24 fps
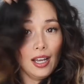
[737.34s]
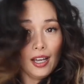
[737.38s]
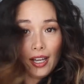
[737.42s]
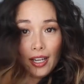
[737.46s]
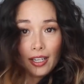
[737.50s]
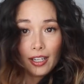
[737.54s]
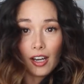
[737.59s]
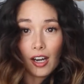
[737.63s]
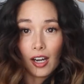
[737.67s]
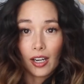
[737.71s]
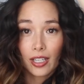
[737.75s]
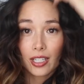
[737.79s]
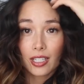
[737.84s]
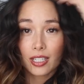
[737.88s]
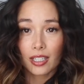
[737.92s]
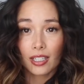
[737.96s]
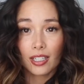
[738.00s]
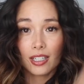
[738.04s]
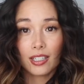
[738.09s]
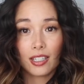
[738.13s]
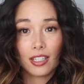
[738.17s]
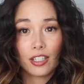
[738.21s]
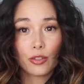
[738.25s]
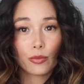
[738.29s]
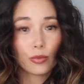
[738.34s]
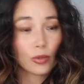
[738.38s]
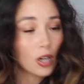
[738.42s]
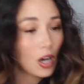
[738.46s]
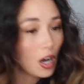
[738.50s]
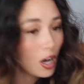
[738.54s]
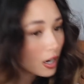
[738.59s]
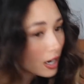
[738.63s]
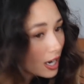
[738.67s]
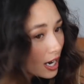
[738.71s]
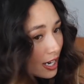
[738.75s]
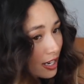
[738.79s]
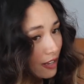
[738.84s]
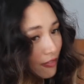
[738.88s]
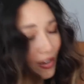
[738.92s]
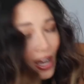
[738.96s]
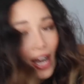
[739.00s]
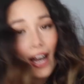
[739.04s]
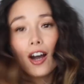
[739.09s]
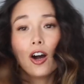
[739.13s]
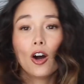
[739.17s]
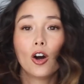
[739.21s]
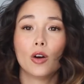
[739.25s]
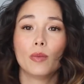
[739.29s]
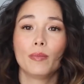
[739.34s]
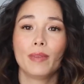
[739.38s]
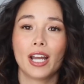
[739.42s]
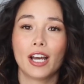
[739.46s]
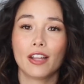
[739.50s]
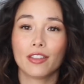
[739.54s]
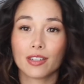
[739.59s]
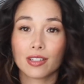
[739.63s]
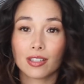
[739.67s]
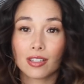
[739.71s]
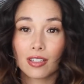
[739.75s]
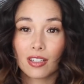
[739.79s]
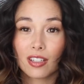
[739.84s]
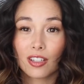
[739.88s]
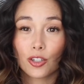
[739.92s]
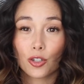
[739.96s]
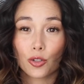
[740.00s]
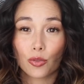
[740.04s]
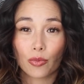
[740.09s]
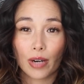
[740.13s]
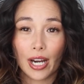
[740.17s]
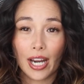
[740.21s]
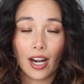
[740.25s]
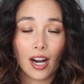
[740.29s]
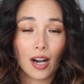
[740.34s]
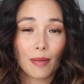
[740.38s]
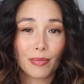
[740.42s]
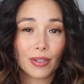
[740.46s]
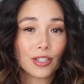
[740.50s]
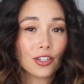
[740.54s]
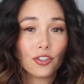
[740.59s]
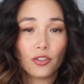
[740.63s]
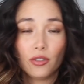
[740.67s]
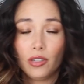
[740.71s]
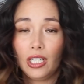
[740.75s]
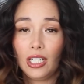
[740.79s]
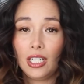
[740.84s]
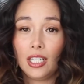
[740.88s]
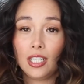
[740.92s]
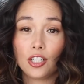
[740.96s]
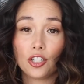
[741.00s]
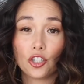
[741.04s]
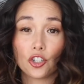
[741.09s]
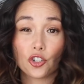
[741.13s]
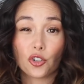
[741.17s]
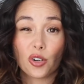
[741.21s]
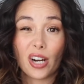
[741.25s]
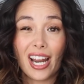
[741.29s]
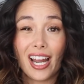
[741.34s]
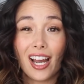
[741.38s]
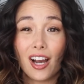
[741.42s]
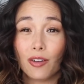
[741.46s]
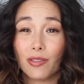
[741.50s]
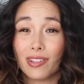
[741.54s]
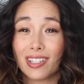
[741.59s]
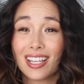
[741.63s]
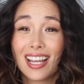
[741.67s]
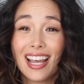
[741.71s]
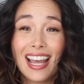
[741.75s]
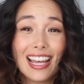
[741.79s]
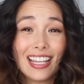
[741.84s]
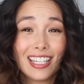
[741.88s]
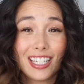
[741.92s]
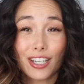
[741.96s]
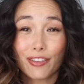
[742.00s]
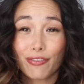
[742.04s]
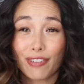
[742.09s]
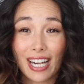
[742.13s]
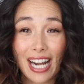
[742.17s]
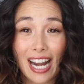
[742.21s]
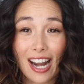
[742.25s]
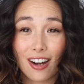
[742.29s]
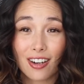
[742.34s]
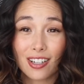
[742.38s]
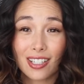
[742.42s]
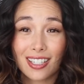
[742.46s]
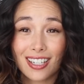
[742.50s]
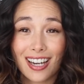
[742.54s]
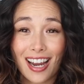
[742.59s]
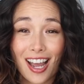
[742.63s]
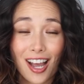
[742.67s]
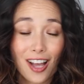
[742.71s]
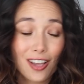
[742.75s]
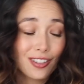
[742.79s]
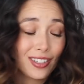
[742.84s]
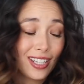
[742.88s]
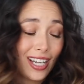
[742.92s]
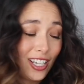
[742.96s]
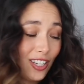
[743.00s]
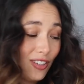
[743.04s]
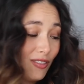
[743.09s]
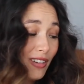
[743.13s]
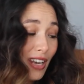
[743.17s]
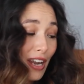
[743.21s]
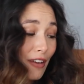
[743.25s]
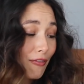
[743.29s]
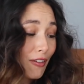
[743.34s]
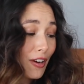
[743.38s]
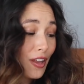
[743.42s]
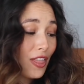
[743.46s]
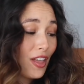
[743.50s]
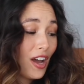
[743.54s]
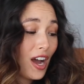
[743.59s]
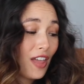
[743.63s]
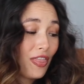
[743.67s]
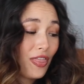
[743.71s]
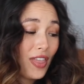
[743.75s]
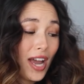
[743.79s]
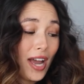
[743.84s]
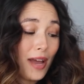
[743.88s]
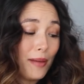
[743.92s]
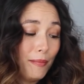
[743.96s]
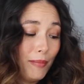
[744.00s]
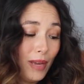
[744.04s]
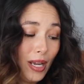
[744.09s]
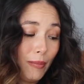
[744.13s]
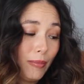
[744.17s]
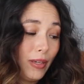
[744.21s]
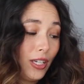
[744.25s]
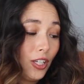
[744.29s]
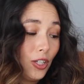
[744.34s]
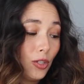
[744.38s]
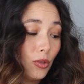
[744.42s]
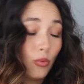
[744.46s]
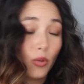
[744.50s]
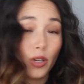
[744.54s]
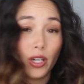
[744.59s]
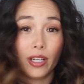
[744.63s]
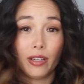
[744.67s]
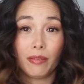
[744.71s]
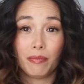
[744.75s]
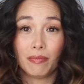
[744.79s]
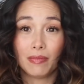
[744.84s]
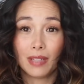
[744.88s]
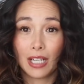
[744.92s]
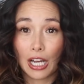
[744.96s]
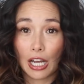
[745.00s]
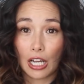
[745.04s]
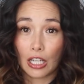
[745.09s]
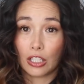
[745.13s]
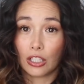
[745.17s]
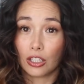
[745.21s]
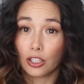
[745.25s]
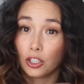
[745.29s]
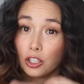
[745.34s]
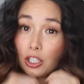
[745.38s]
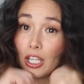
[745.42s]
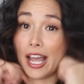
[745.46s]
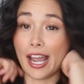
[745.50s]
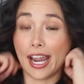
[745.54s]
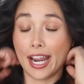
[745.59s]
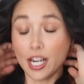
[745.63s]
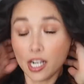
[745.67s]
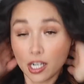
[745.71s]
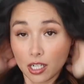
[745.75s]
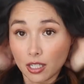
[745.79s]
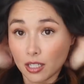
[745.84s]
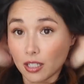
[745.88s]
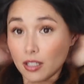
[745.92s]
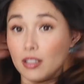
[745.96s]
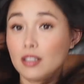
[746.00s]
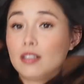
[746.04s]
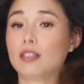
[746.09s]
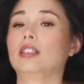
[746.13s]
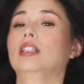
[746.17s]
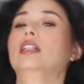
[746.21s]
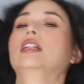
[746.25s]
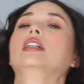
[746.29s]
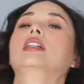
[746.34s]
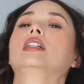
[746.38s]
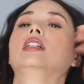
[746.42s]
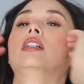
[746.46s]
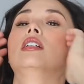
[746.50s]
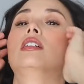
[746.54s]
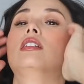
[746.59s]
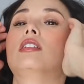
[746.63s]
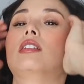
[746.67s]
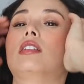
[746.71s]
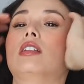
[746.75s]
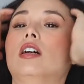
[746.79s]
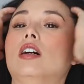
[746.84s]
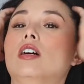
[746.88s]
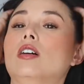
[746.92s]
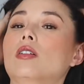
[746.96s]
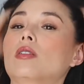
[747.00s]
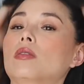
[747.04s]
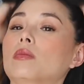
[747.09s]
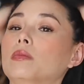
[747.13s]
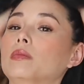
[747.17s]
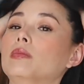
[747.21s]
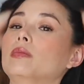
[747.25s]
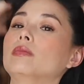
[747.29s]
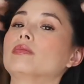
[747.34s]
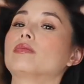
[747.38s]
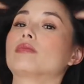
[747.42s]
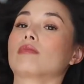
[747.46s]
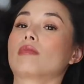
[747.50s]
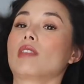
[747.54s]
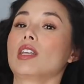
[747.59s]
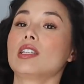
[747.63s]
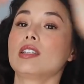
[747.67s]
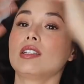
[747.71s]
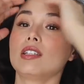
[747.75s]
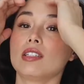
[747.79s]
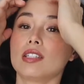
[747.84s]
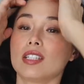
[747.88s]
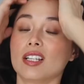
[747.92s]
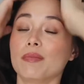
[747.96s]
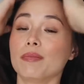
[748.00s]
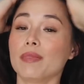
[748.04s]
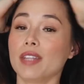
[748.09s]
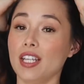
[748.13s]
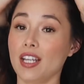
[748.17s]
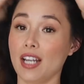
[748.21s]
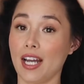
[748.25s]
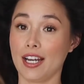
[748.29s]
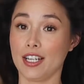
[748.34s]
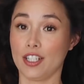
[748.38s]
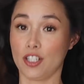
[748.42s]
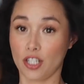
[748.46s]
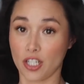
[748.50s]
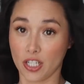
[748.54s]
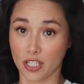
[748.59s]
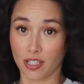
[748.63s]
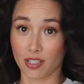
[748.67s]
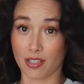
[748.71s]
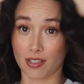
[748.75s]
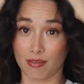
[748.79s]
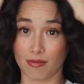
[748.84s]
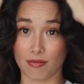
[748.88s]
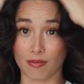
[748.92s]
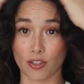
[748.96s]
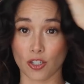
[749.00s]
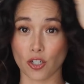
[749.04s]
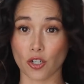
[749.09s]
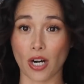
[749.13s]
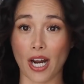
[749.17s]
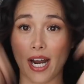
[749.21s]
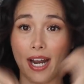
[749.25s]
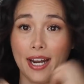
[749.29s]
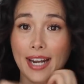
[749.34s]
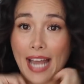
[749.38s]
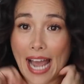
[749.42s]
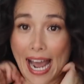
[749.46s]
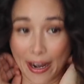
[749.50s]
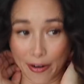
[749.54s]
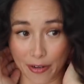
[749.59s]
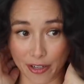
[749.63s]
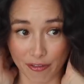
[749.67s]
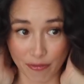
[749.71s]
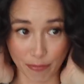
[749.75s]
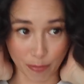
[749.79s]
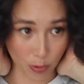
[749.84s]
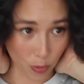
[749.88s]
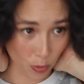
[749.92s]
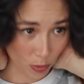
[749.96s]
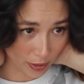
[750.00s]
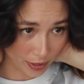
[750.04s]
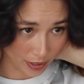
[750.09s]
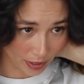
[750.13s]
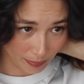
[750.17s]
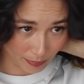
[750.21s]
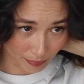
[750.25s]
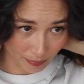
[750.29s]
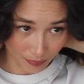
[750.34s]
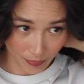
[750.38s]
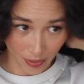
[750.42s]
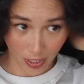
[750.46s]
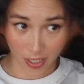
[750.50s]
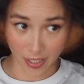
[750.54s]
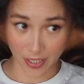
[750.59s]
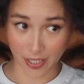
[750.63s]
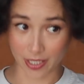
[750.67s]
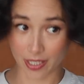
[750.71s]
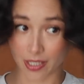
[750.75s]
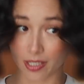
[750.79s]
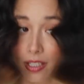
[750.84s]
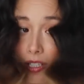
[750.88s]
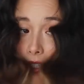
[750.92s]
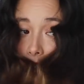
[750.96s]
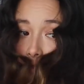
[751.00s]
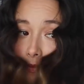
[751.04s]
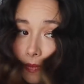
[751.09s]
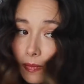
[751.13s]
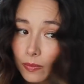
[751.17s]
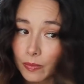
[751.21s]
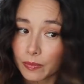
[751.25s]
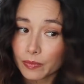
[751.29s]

And honestly, since we're all kind of at home now, this is a great opportunity to try out different hairstyles that you never thought that maybe you would like. So this is something I just tried out of boredom, honestly.